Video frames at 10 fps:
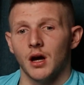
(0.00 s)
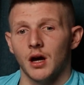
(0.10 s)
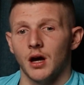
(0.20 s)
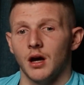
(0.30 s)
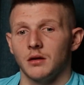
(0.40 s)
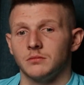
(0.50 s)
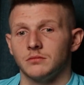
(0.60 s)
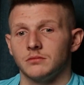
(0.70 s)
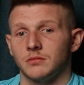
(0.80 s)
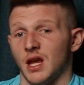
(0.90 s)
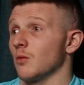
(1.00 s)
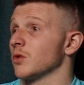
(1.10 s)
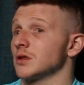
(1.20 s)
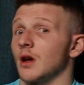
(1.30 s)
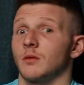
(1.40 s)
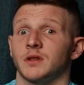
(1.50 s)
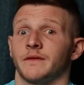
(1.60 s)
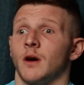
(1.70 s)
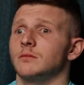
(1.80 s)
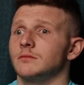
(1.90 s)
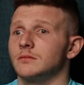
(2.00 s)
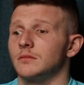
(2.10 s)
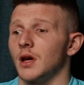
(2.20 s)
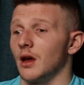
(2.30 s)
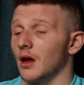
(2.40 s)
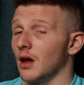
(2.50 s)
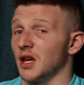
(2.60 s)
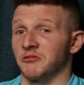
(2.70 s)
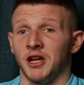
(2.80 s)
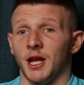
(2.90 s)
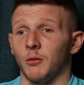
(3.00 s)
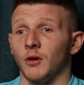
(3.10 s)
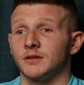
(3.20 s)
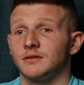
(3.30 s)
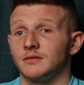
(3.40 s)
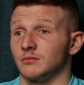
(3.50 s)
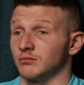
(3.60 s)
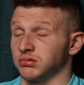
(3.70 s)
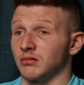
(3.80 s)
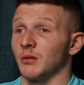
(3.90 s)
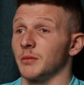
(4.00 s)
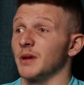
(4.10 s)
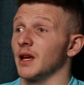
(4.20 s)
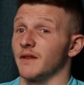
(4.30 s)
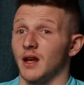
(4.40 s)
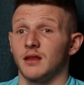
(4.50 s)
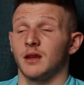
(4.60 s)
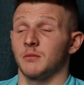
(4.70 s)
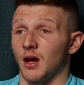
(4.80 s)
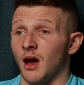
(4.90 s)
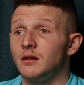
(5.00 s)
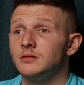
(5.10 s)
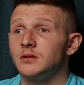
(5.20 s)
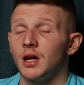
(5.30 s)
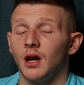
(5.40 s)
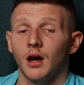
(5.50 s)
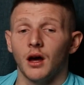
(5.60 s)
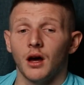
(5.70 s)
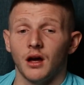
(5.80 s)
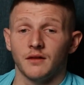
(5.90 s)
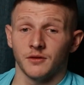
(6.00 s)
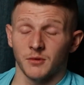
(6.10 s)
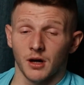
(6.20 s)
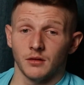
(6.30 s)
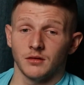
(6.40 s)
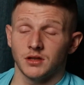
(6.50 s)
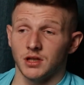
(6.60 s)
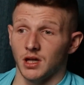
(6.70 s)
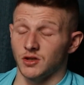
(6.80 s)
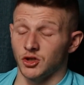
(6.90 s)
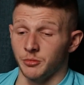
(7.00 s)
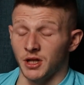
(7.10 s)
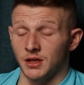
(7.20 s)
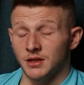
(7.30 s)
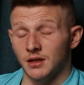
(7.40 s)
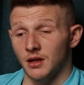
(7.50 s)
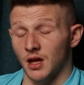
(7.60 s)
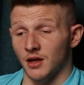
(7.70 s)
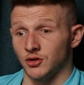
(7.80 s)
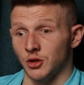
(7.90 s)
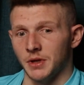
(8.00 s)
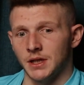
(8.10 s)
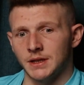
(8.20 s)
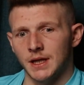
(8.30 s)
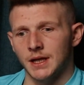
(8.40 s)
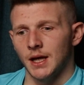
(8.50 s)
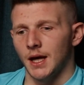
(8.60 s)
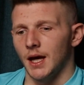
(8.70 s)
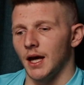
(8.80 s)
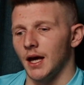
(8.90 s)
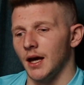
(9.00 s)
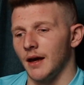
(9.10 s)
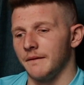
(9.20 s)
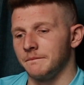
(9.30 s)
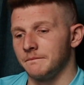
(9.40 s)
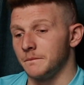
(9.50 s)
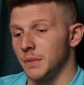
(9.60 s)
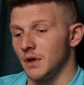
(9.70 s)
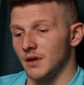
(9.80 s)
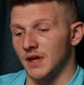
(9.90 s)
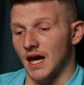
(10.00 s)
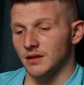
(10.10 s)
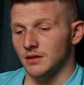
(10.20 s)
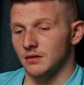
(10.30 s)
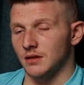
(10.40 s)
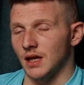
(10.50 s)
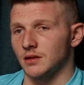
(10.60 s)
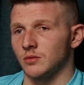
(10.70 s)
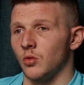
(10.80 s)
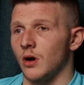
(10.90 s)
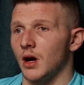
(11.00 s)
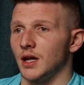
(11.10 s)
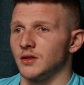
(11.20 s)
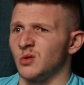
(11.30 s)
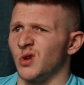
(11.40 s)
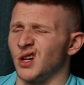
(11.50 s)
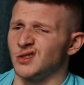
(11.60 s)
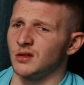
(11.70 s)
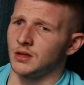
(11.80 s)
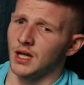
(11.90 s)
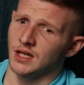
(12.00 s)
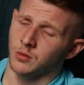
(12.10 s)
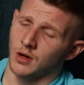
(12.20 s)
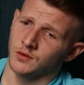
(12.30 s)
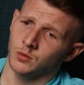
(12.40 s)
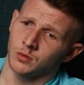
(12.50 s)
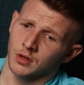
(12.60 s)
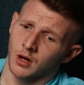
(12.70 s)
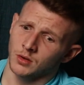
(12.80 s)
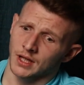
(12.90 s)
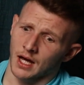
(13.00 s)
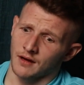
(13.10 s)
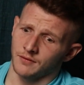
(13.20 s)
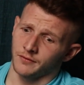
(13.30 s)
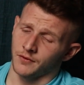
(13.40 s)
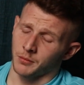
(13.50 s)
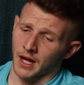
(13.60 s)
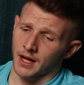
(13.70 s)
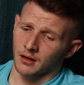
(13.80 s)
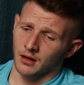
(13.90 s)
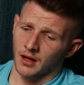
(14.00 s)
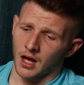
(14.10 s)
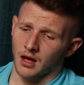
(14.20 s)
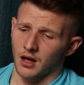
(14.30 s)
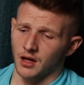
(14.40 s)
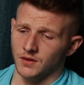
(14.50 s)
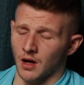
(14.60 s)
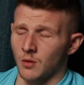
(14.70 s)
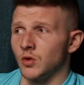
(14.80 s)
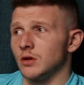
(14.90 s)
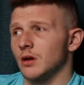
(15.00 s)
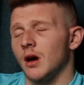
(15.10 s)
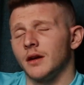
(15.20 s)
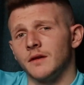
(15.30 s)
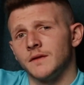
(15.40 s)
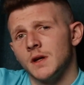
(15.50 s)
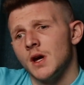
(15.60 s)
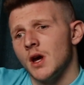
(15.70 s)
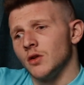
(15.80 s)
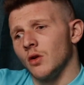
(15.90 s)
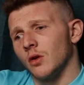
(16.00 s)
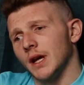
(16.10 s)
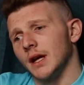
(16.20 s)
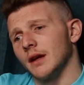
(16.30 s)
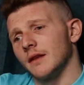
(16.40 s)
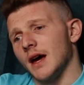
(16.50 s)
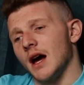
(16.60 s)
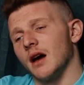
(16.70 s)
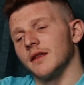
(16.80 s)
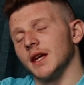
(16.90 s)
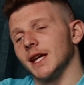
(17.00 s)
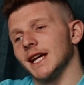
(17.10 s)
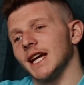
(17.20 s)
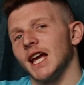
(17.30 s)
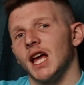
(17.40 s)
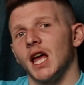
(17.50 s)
It was no one's fault. It really wasn't. Probably, if anything, my own, for my sheer stupidity. But that's why I do what I do, and that's why I've scored the goals I have for playing like that. So I wouldn't kind of knock any of that. I think,